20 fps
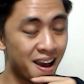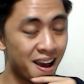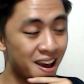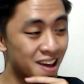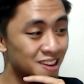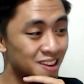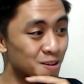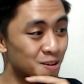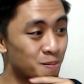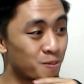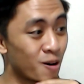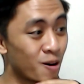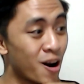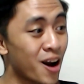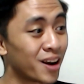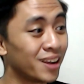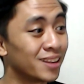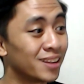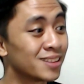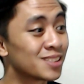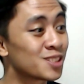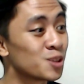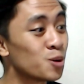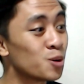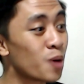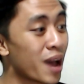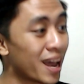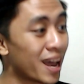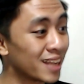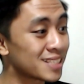You brought in 2
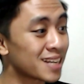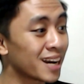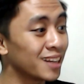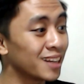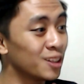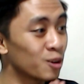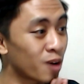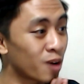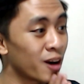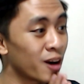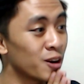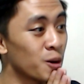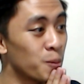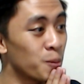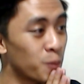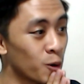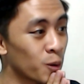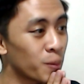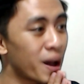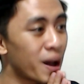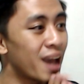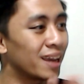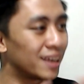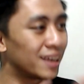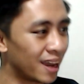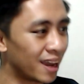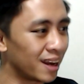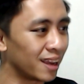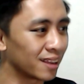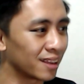anti-Lucario Pokemon. I
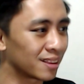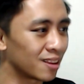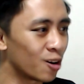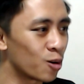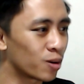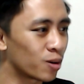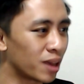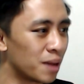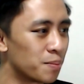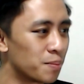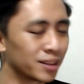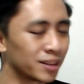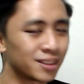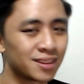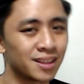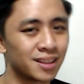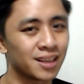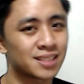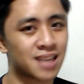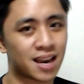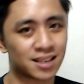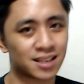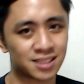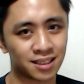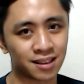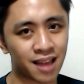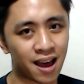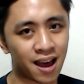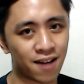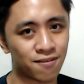get it, okay? But the thing is, I still
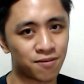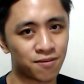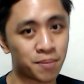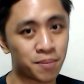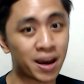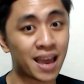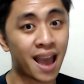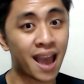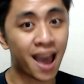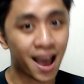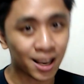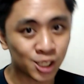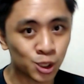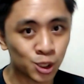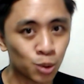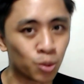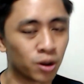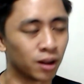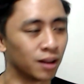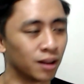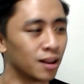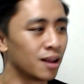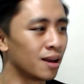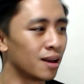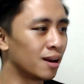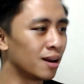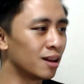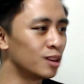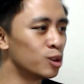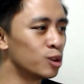have my actual
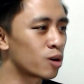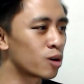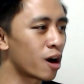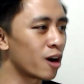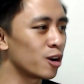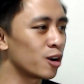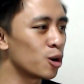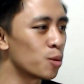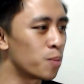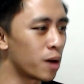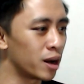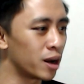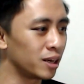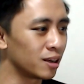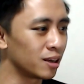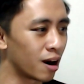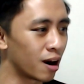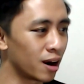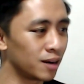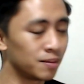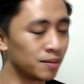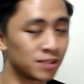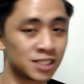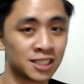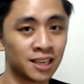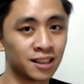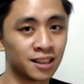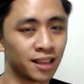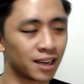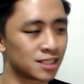Lucario Bodyguard,
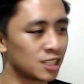Steelix.